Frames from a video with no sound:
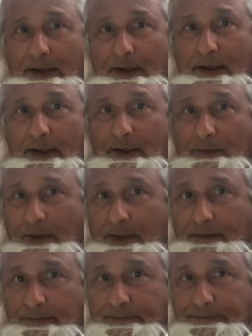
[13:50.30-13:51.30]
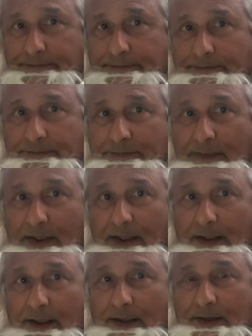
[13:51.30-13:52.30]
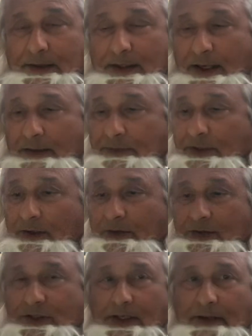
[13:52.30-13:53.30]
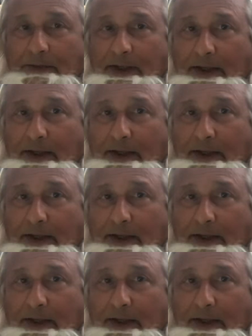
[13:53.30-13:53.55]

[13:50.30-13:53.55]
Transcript: Anyway, time to go to sleep